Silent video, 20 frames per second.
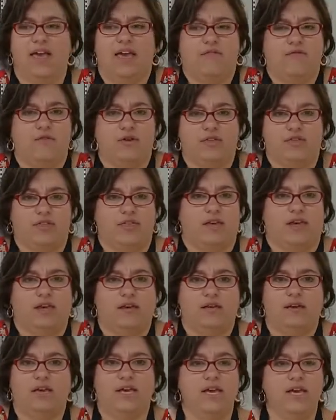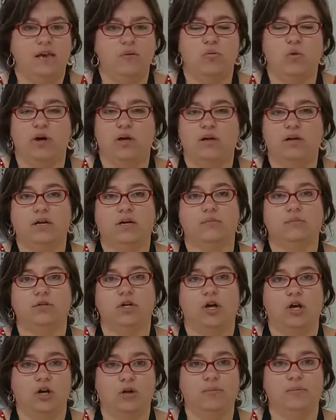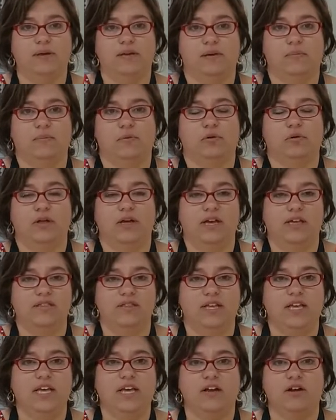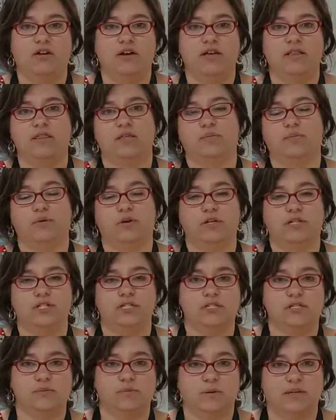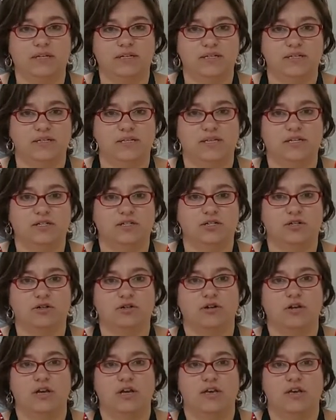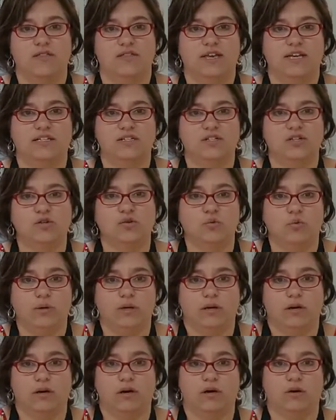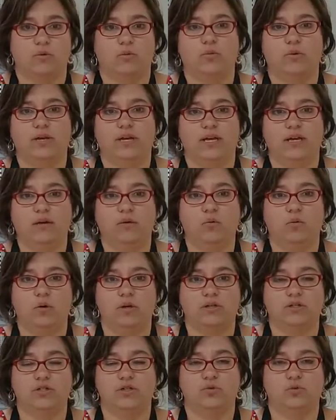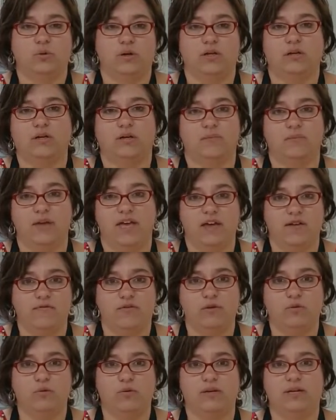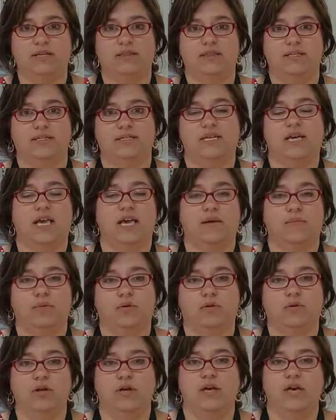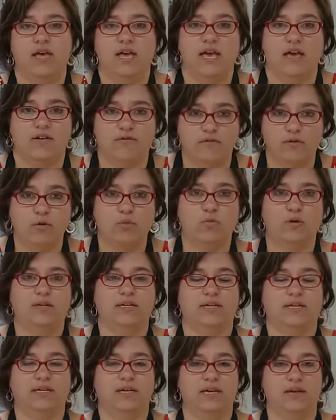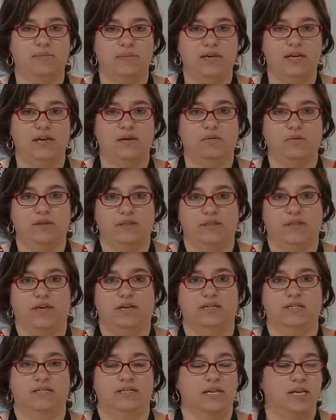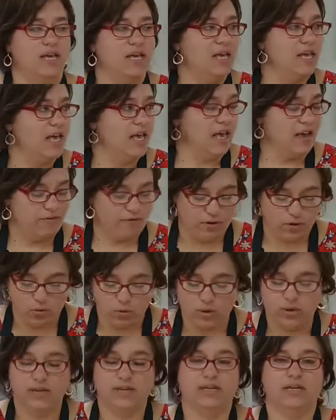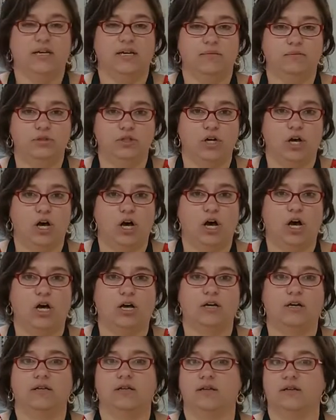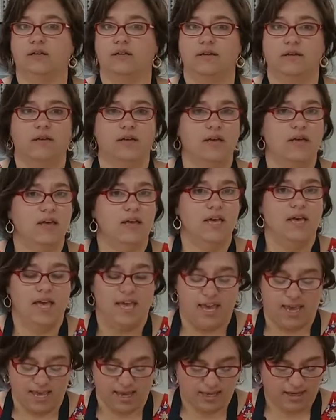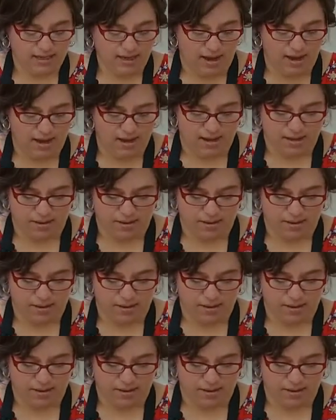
everything. He welcomed all people. And here at the Precious Blood Center, that's who we are. We want to welcome everyone at the table, everyone to come eat with us, everyone to come talk. And